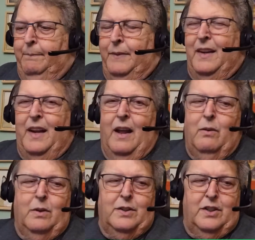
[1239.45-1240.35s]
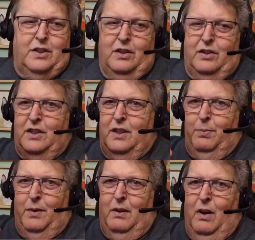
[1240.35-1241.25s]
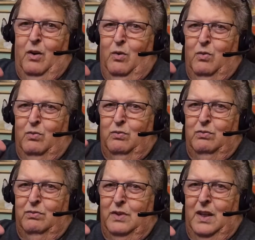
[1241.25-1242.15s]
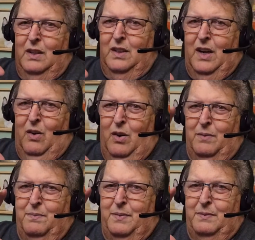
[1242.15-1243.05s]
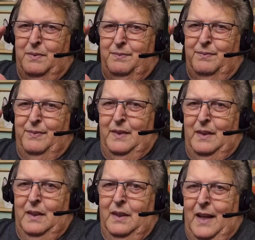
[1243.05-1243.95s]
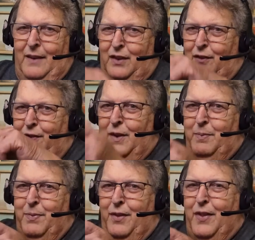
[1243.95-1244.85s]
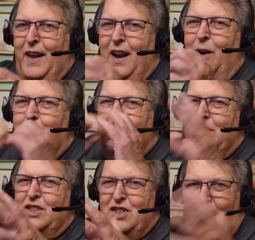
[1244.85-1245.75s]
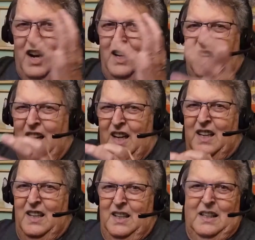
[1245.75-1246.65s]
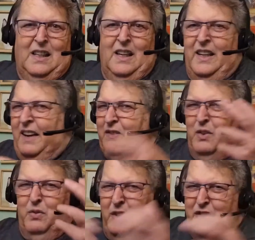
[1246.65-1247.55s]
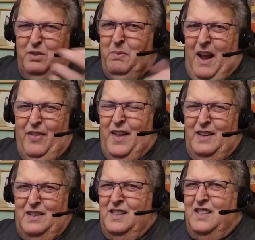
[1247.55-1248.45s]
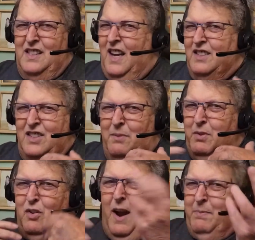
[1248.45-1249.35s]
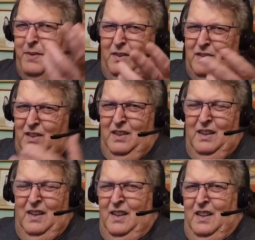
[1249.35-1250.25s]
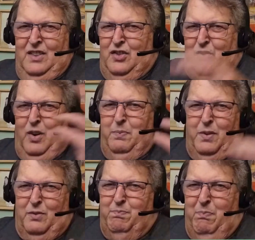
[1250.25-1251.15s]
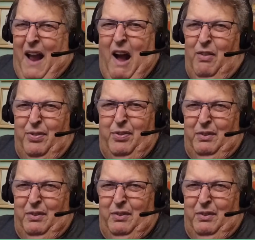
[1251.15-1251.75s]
Then the other one's just a typical, you have to flip the thing open and suck it in. You have to rinse your mouth out because it's got some crap that'll screw up your mouth.